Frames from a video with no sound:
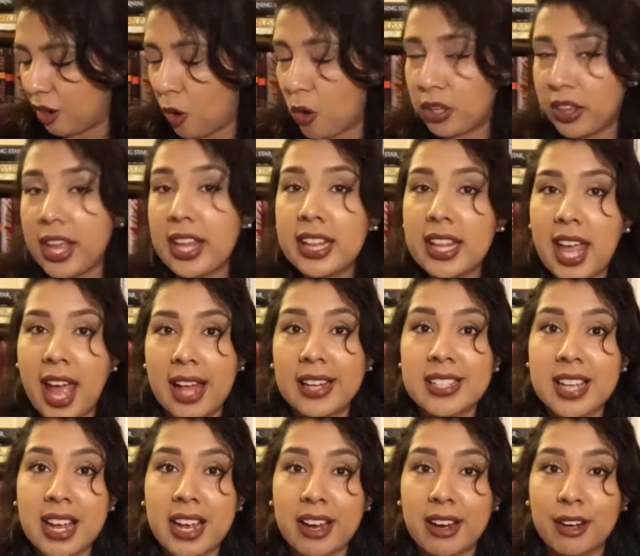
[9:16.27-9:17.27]
Or like the
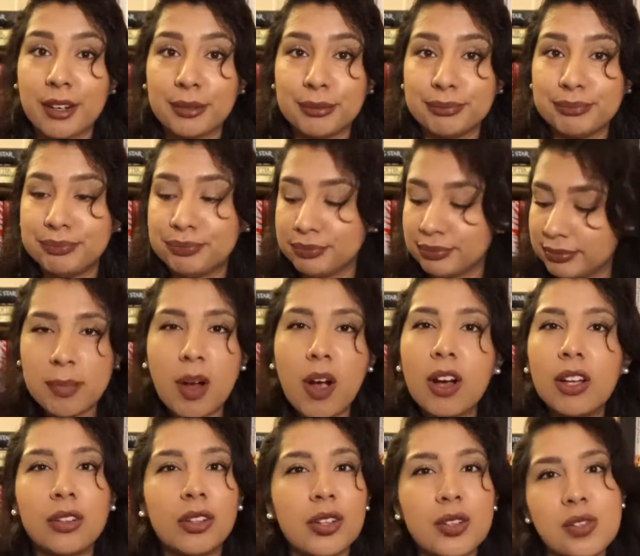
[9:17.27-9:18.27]
anti-hero.
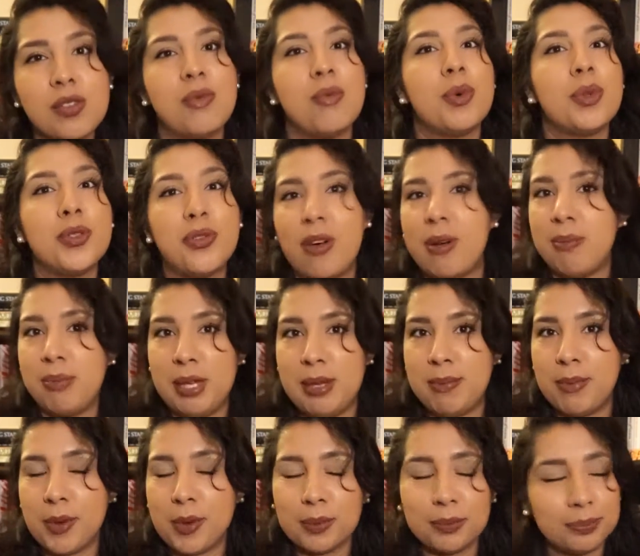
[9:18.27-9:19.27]
Aren't those the most fun
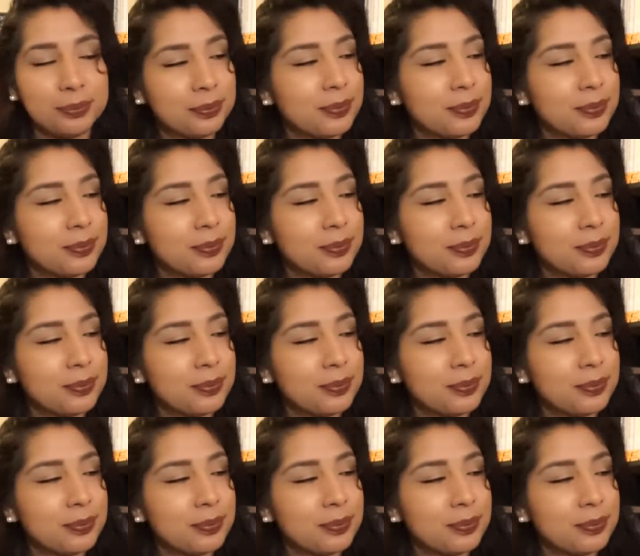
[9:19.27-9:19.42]
people?